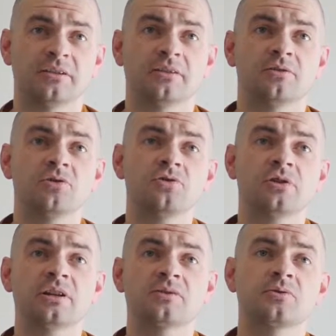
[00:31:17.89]

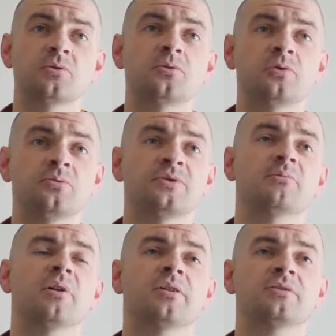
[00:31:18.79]
Usually storerooms in
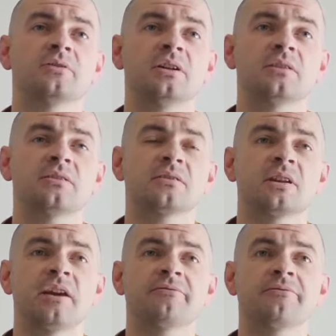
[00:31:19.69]
monasteries
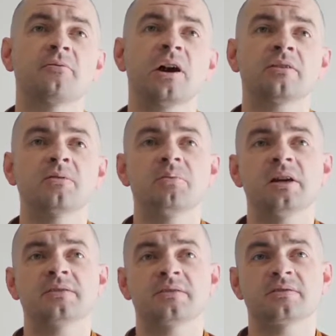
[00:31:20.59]
have 400
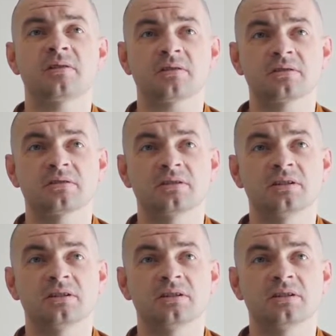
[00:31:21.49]
pairs of socks.